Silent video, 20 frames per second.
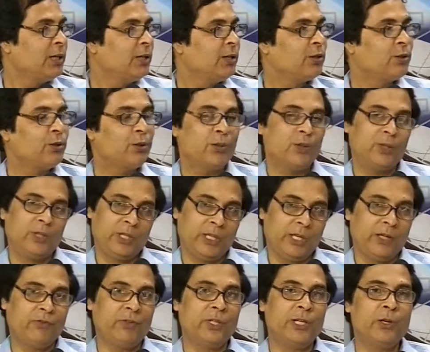So
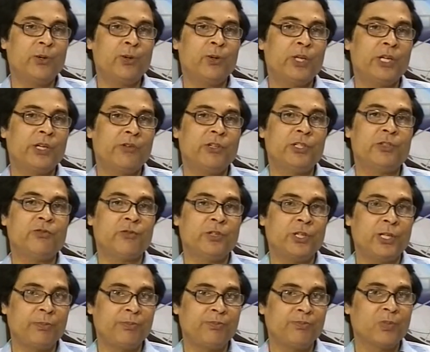if they know give is
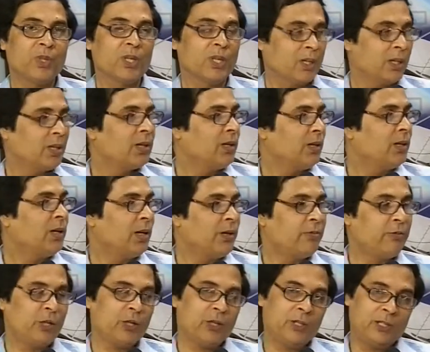verb,
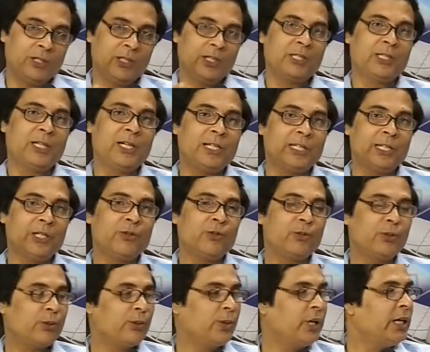because it's related
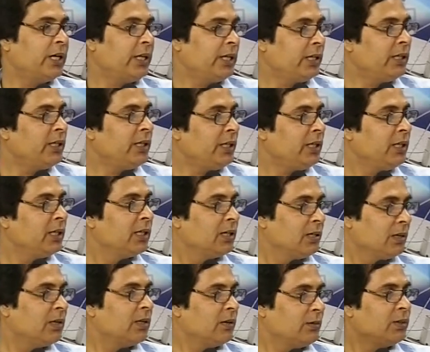to Hindi,
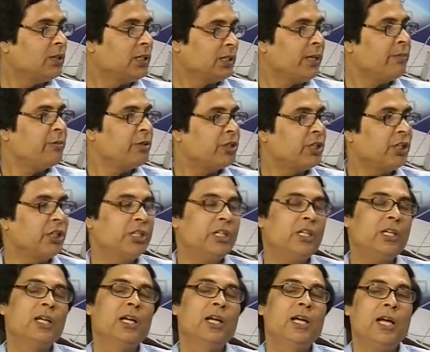the same
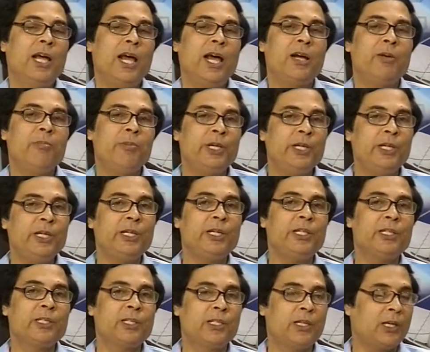structure, and me
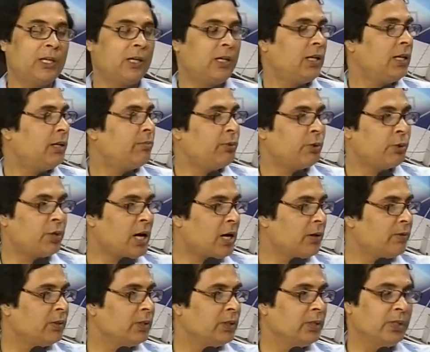is a
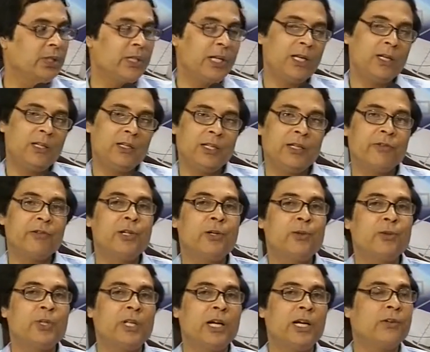pronoun, then they will
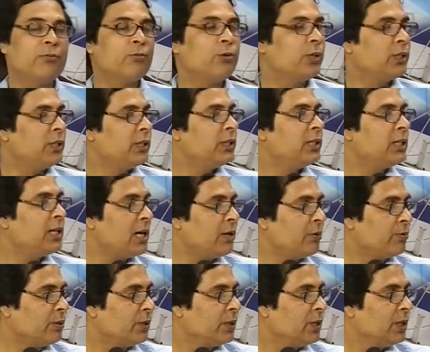know that water is a
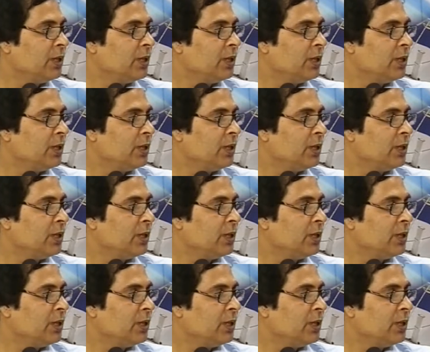noun.